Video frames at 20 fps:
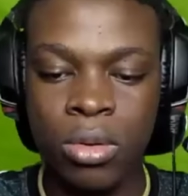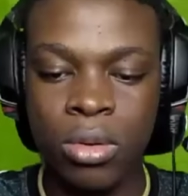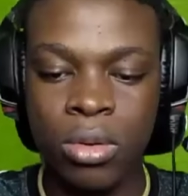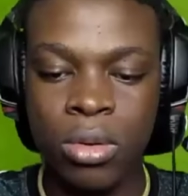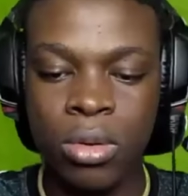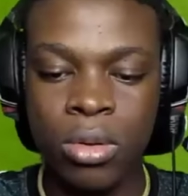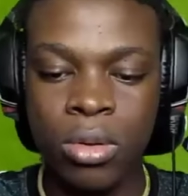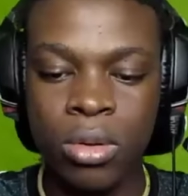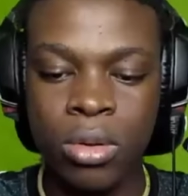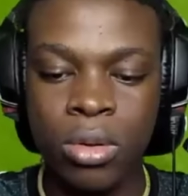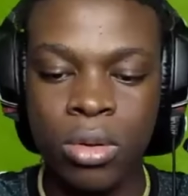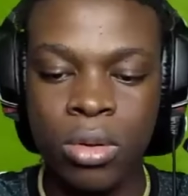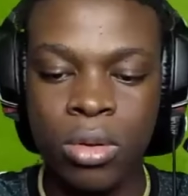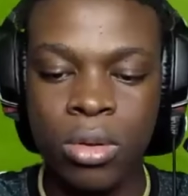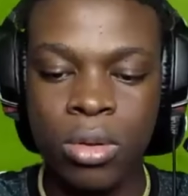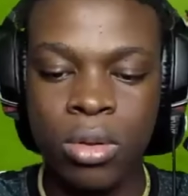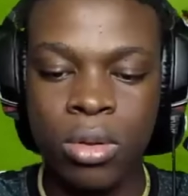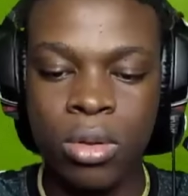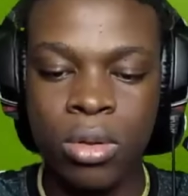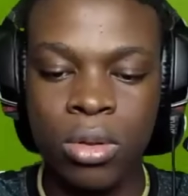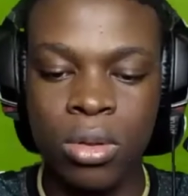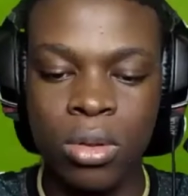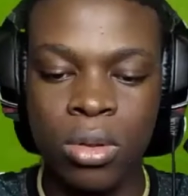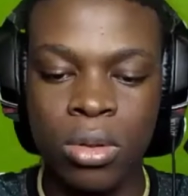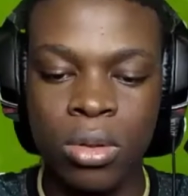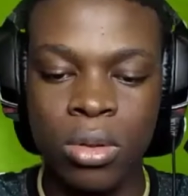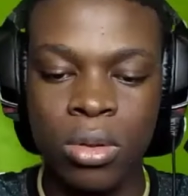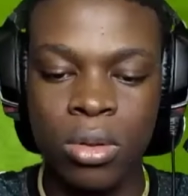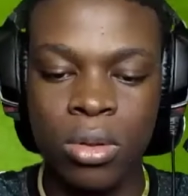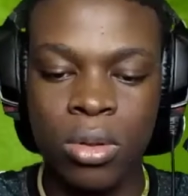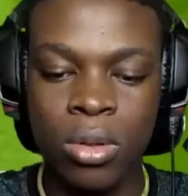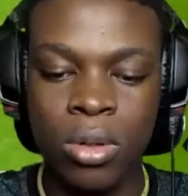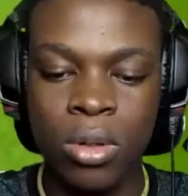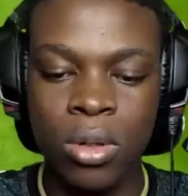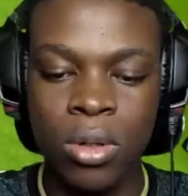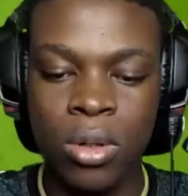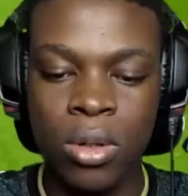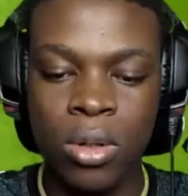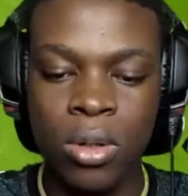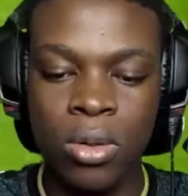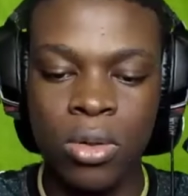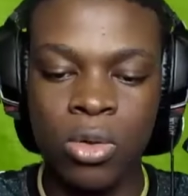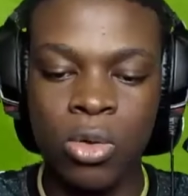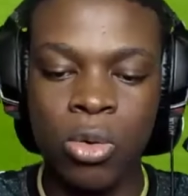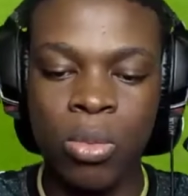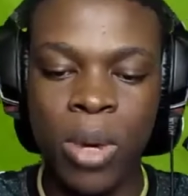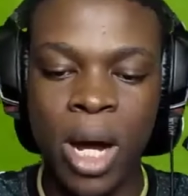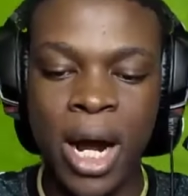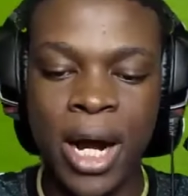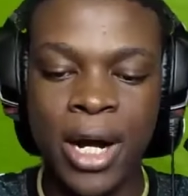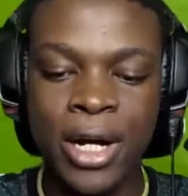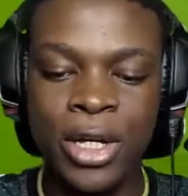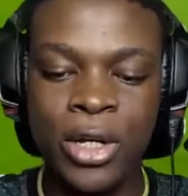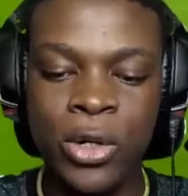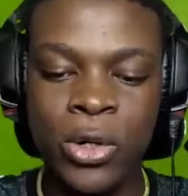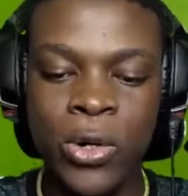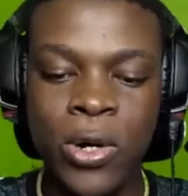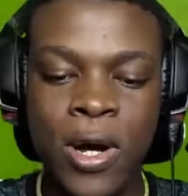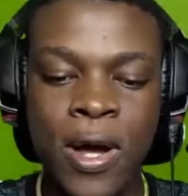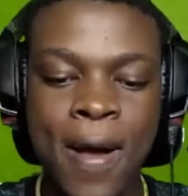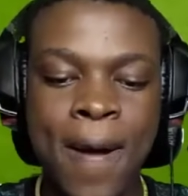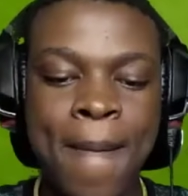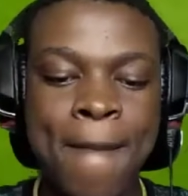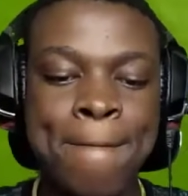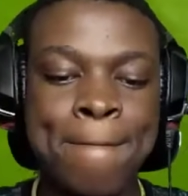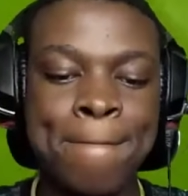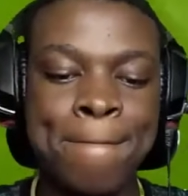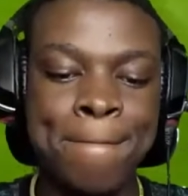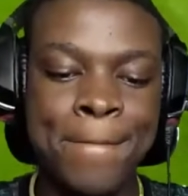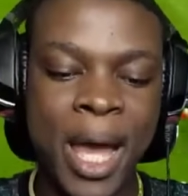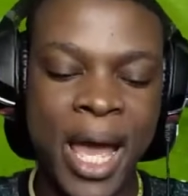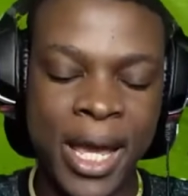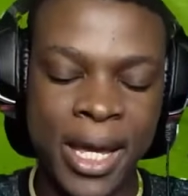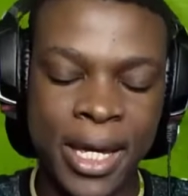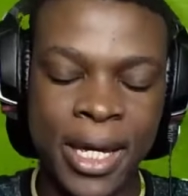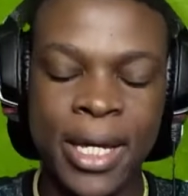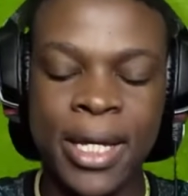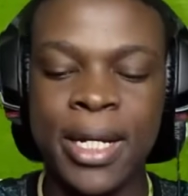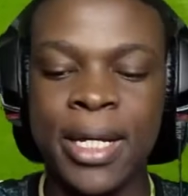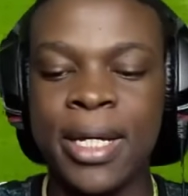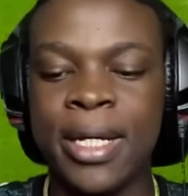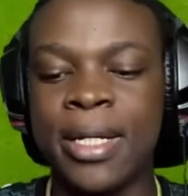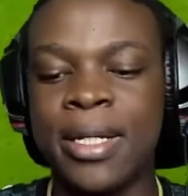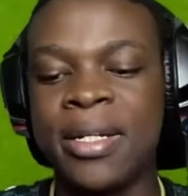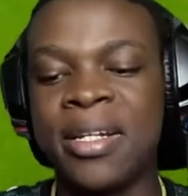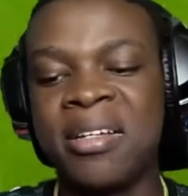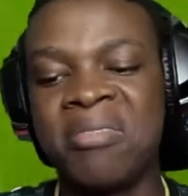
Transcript: Now it's Kluivert. Romario, bang it in.